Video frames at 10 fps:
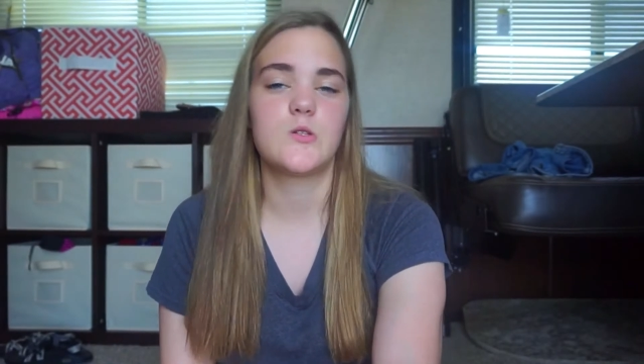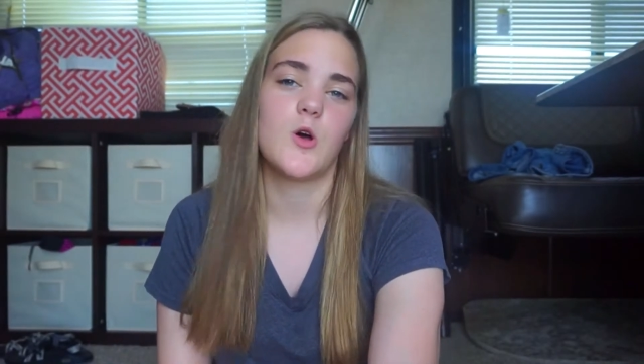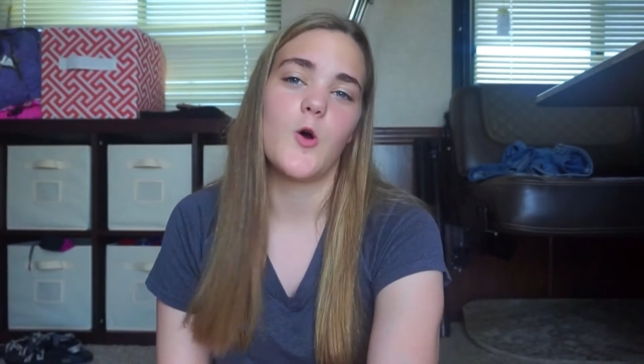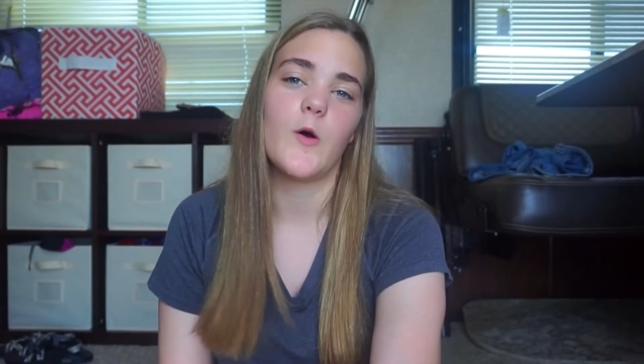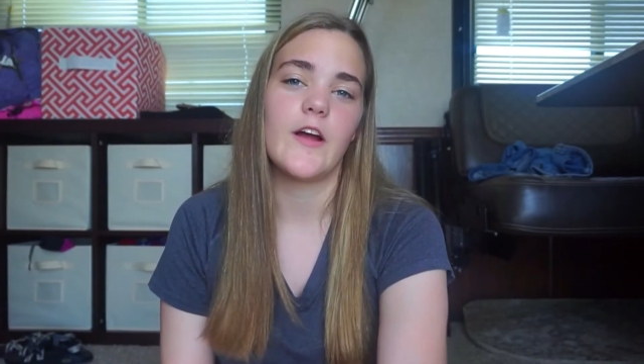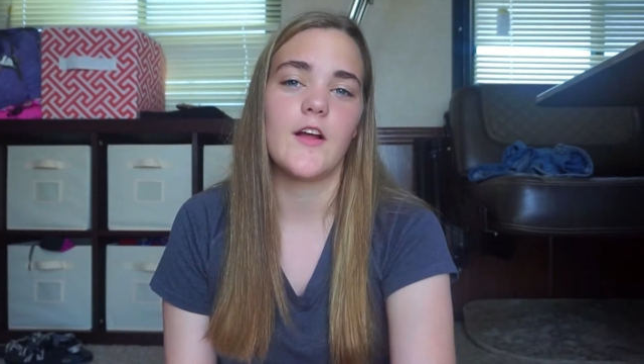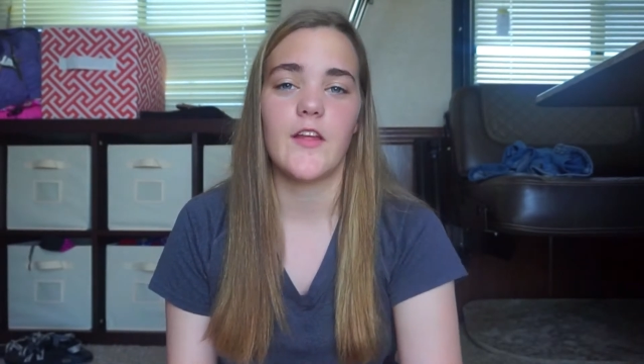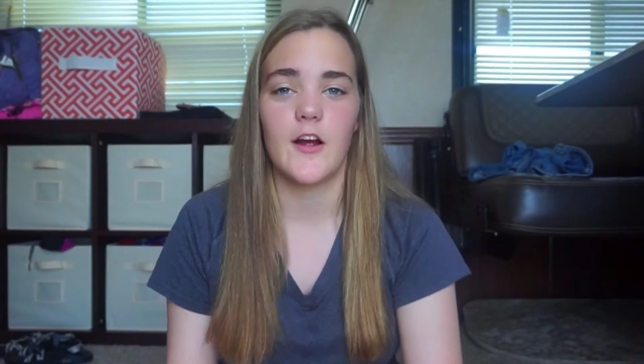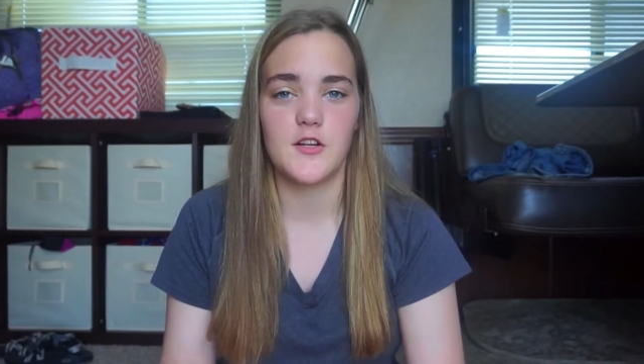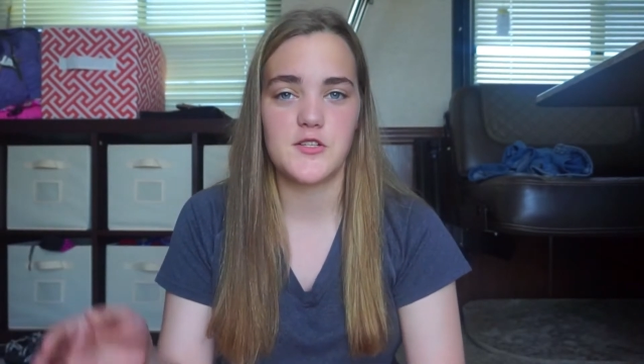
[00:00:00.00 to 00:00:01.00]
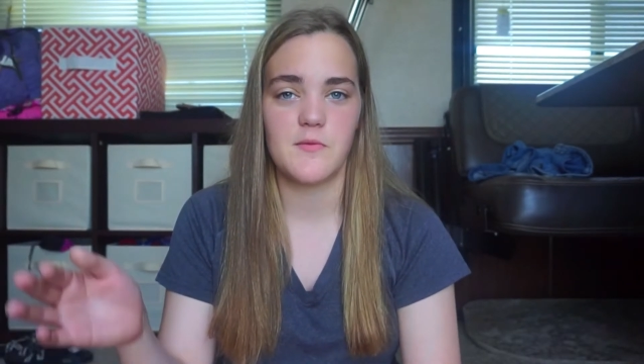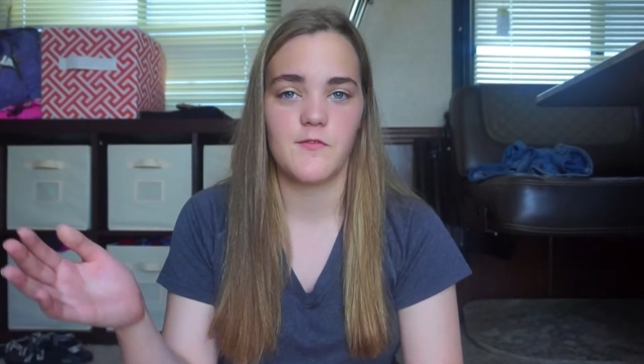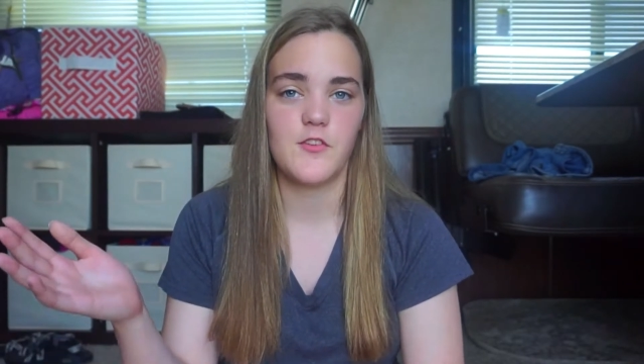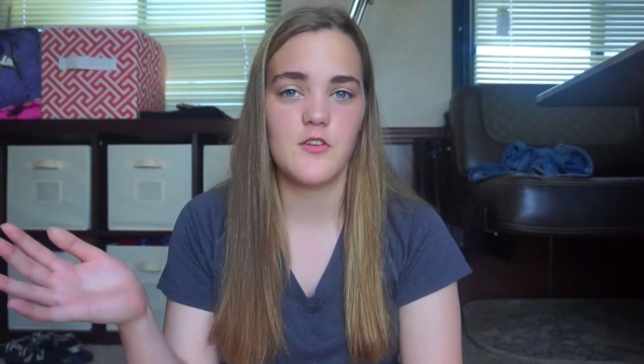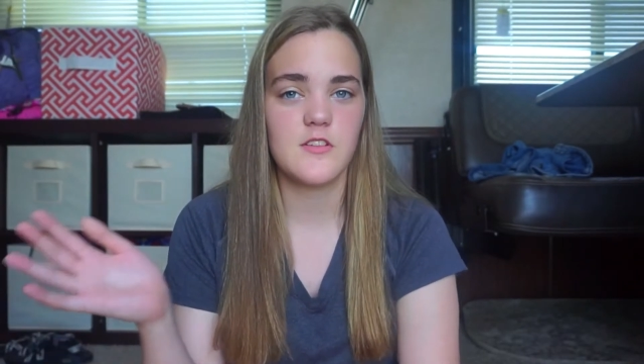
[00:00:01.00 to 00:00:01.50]
So here, there's some
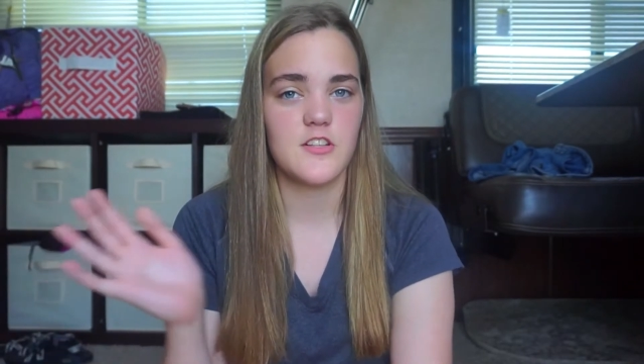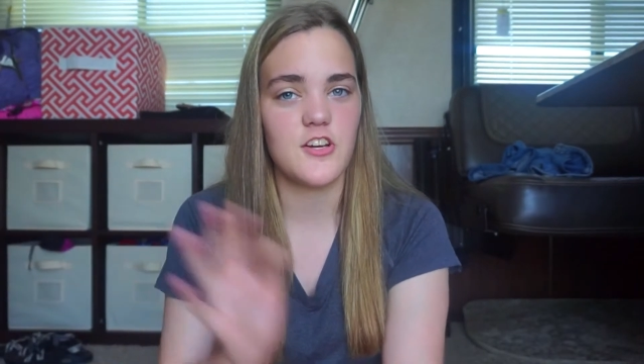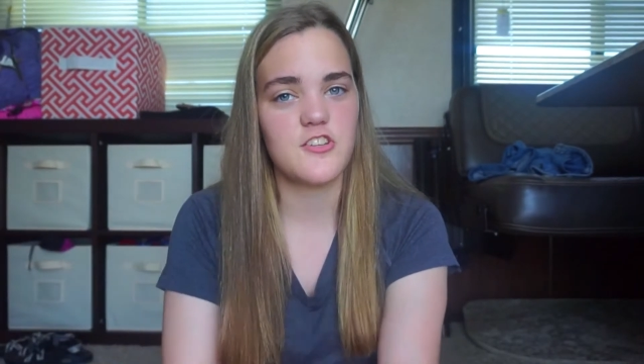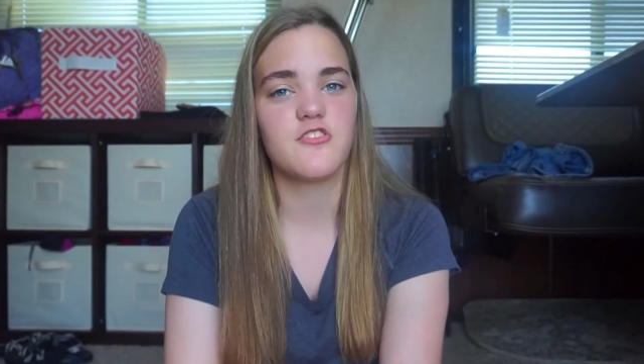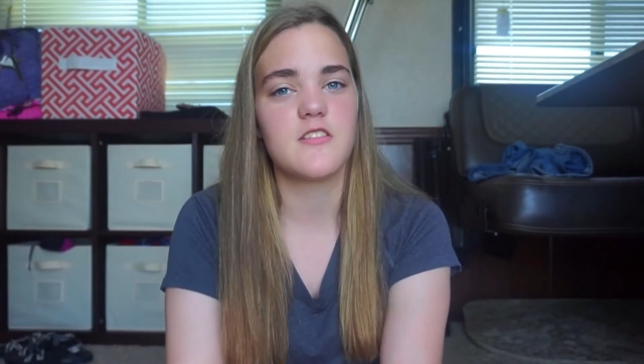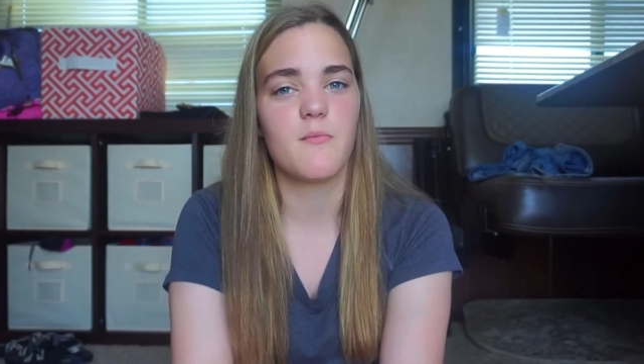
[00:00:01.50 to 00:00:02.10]
few suggestions